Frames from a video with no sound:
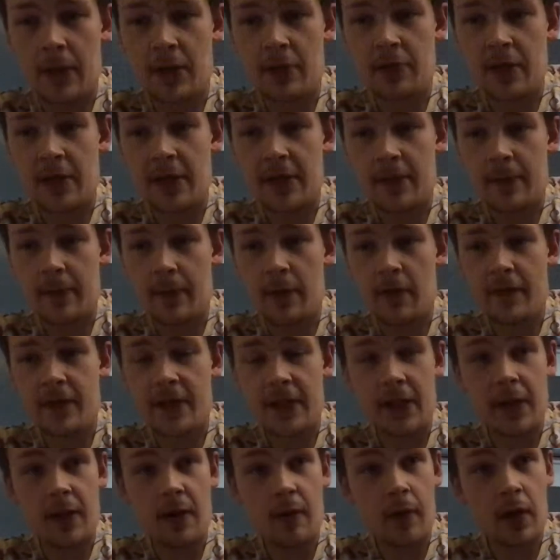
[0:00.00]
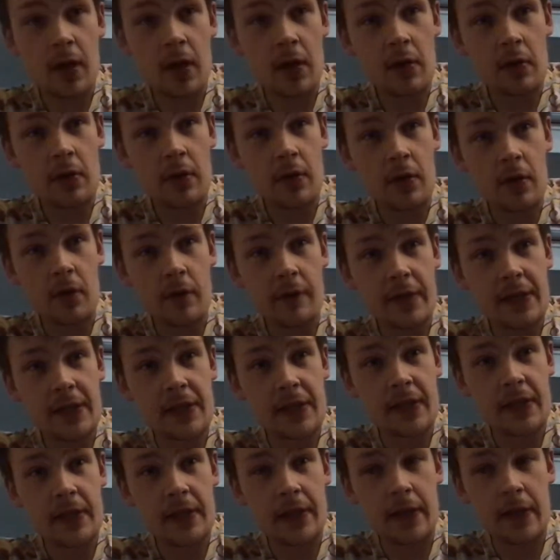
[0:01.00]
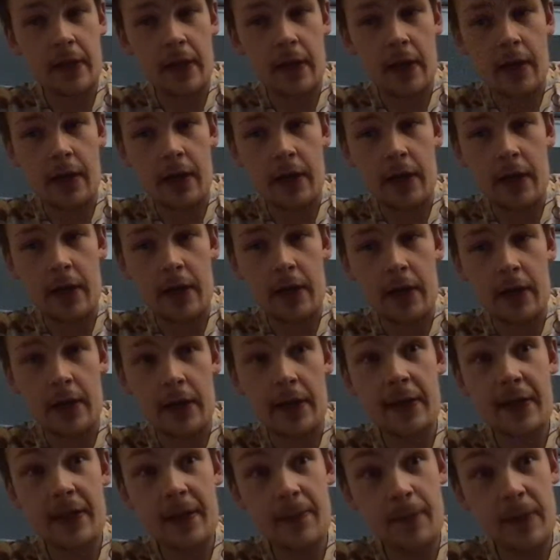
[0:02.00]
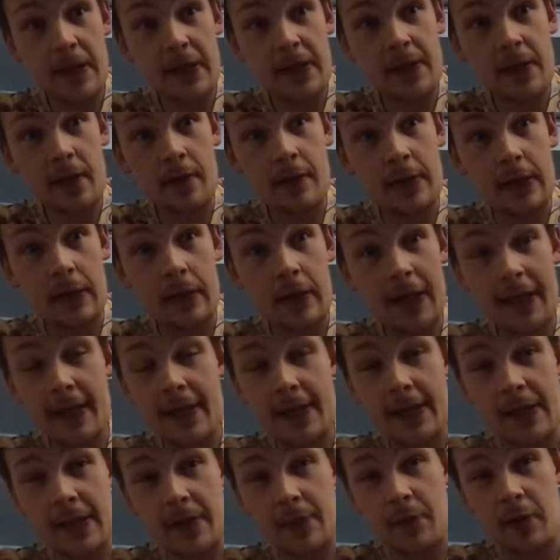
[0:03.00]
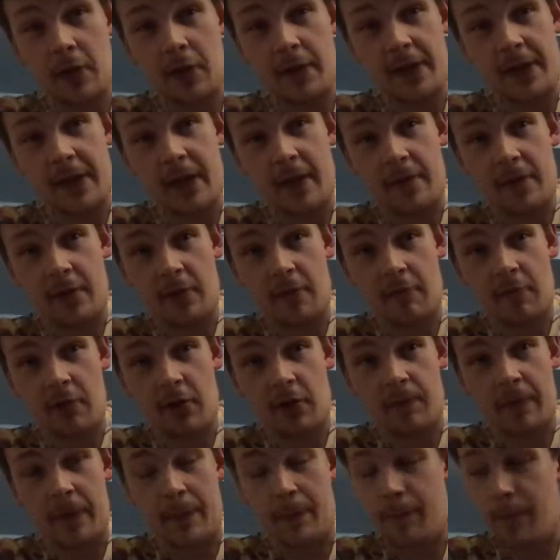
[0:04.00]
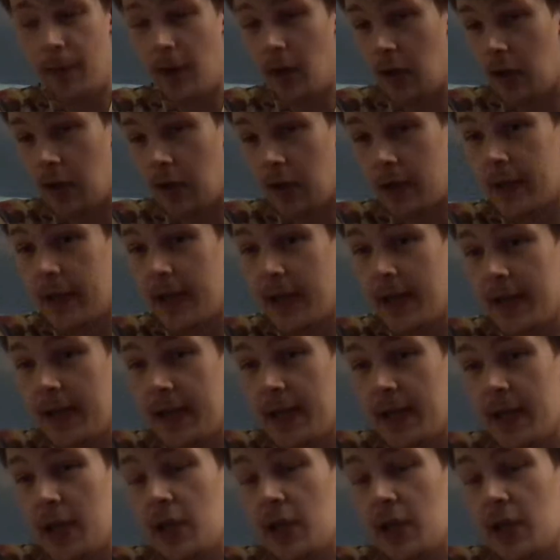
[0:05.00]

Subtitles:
it'll be interesting. But obviously Kilmarnock, they did beat Celtic last season, but obviously that was at Rugby Park.